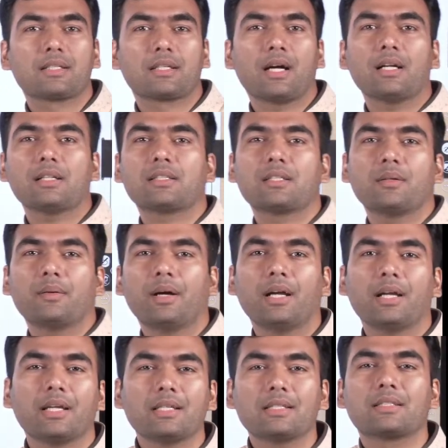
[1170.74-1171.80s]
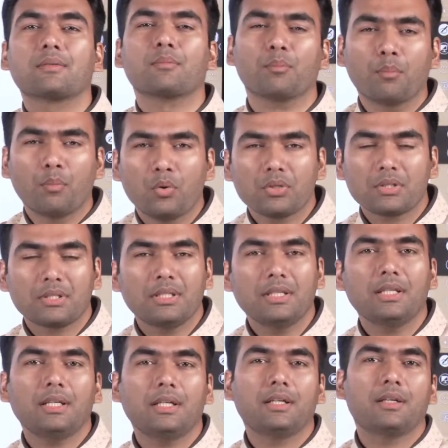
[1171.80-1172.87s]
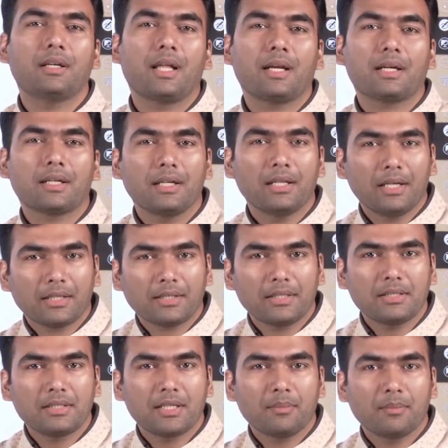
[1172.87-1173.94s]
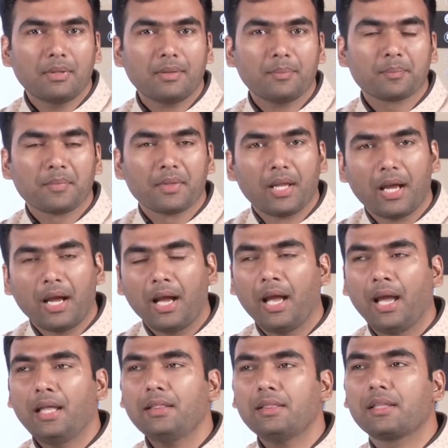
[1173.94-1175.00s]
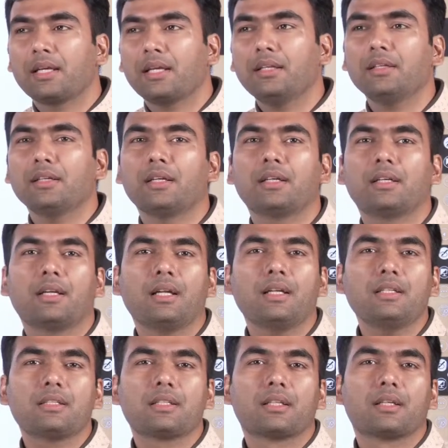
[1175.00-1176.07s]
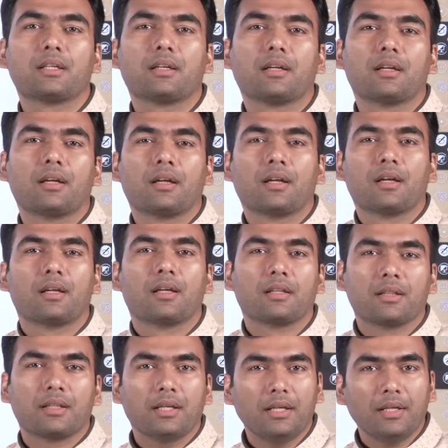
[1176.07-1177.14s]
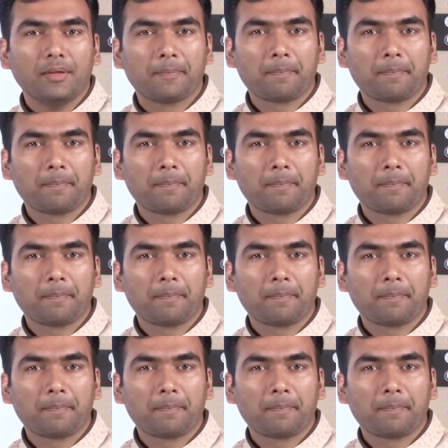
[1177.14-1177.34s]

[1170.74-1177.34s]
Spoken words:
Raj Sabha is mostly indirectly elected chamber, and then it is the,